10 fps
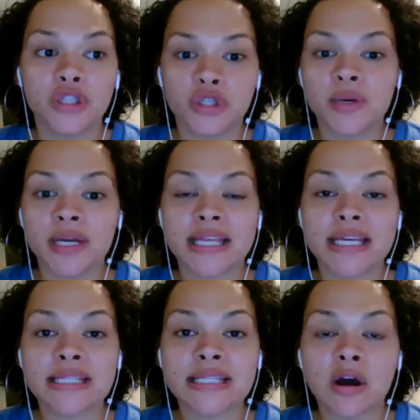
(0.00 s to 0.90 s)
doing
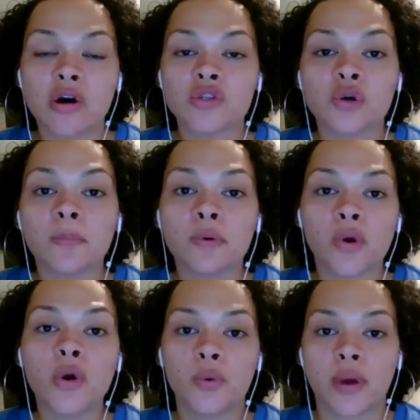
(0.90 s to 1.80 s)
this and also
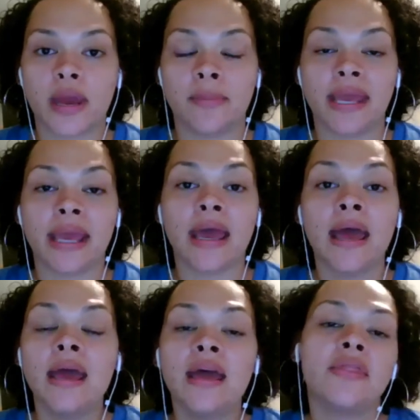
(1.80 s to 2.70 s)
programming
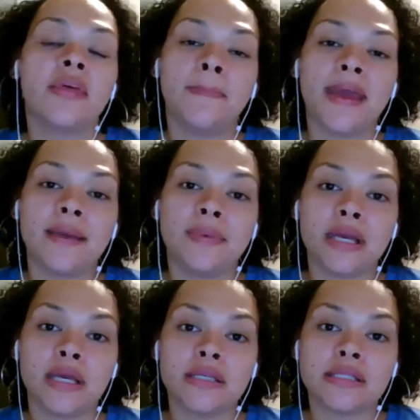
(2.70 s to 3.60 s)
the
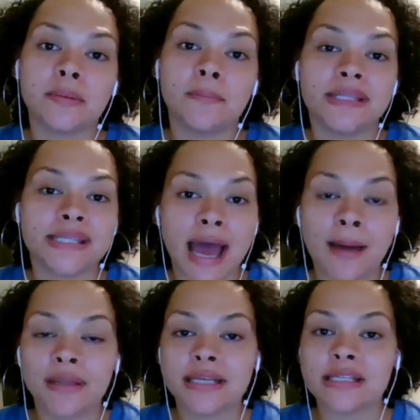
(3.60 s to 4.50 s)
baby's
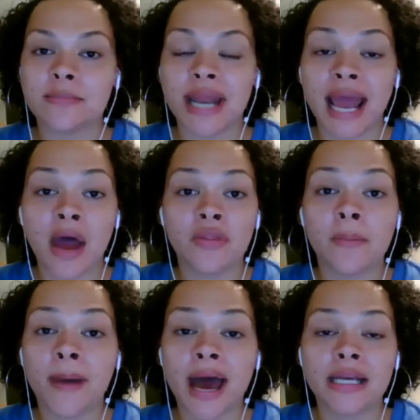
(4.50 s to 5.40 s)
metabolism and how
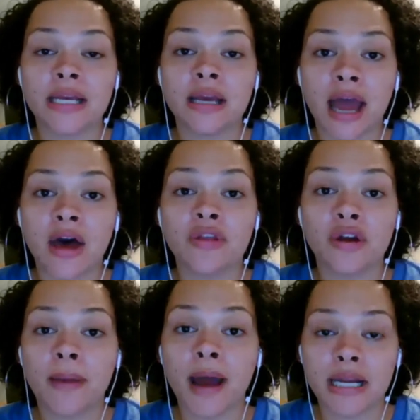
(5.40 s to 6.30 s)
the body how
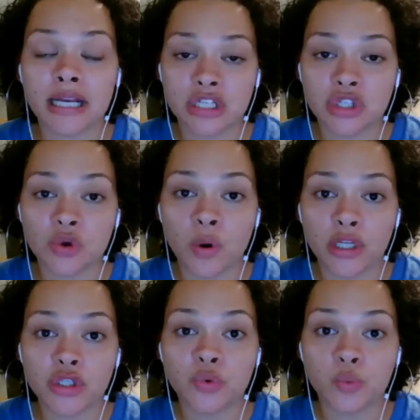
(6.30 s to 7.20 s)
their body is
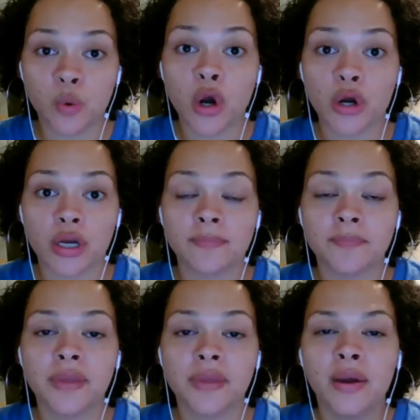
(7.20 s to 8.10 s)
going to work
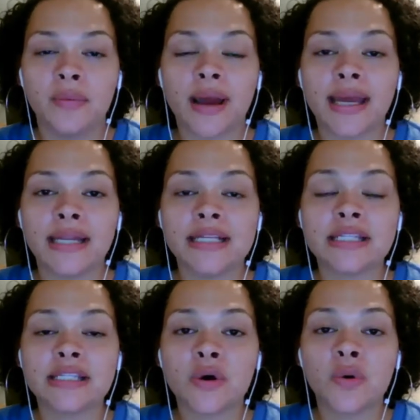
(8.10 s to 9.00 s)
right
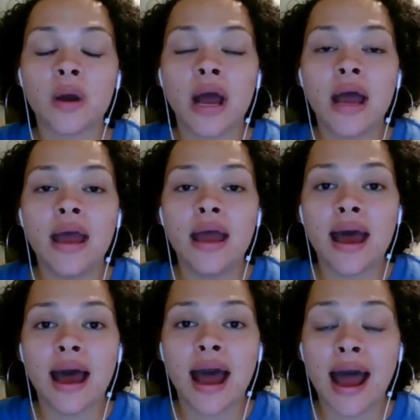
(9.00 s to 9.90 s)
and so
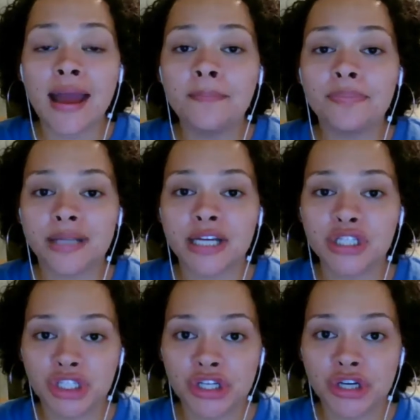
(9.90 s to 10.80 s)
high
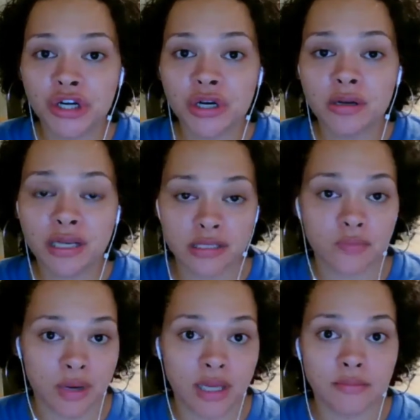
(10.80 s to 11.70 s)
blood sugar
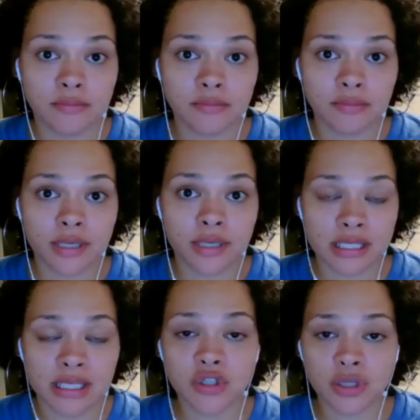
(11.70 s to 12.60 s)
is what
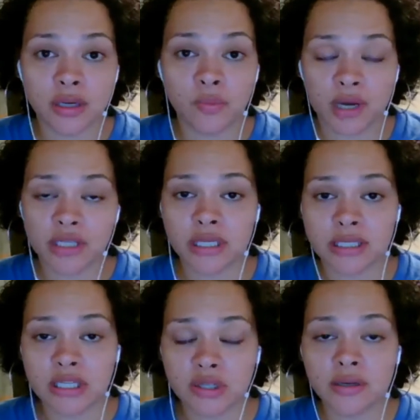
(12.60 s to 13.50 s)
essentially what
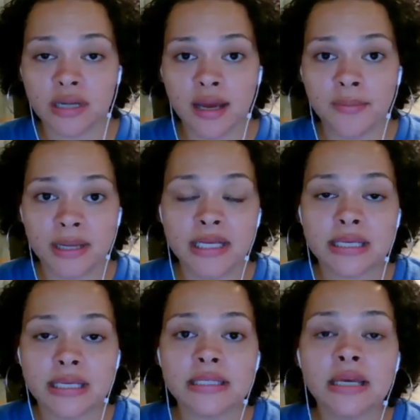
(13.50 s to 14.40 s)
gestational
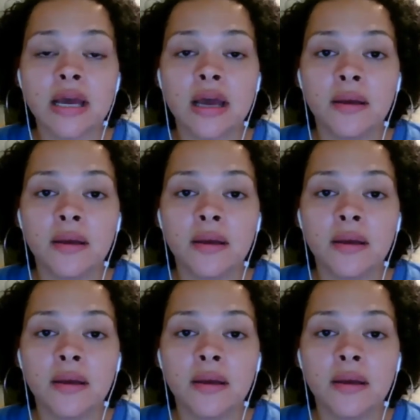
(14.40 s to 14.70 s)
diabetes is.